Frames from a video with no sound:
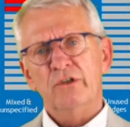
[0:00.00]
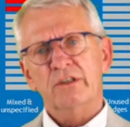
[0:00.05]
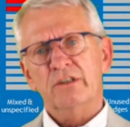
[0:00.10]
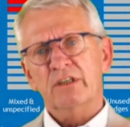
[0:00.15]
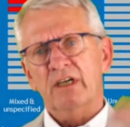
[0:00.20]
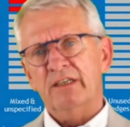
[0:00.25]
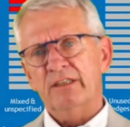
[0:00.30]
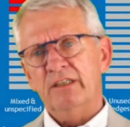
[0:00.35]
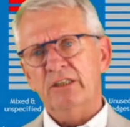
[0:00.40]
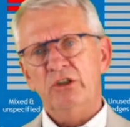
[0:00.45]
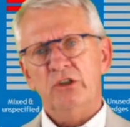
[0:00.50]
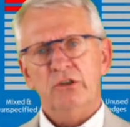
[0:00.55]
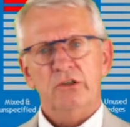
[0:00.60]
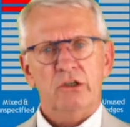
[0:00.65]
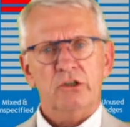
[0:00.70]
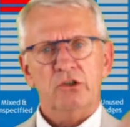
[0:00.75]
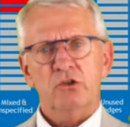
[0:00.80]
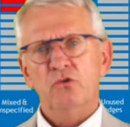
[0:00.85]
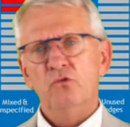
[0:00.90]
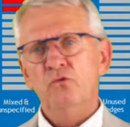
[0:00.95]
the
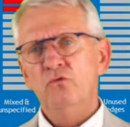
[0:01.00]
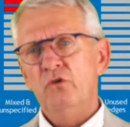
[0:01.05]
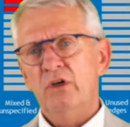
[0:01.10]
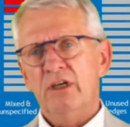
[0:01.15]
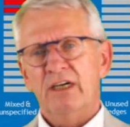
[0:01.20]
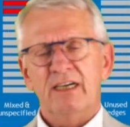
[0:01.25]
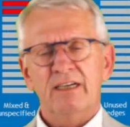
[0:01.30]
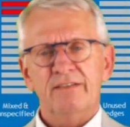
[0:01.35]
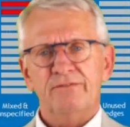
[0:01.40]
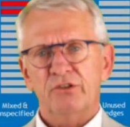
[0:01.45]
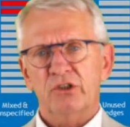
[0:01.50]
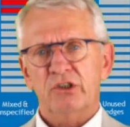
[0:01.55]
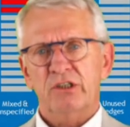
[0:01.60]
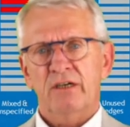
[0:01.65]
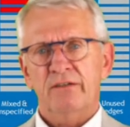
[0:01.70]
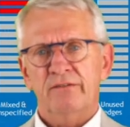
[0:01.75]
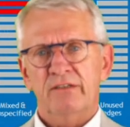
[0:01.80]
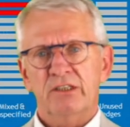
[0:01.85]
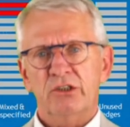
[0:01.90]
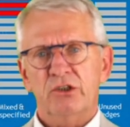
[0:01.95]
traditional tool life
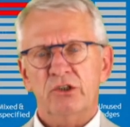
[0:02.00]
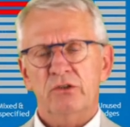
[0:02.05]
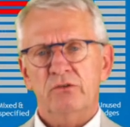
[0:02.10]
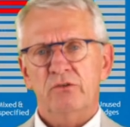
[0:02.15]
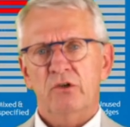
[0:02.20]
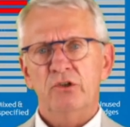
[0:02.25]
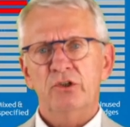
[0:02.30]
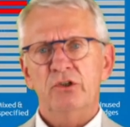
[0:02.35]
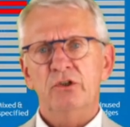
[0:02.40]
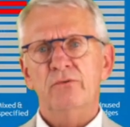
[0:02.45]
stuff and so on.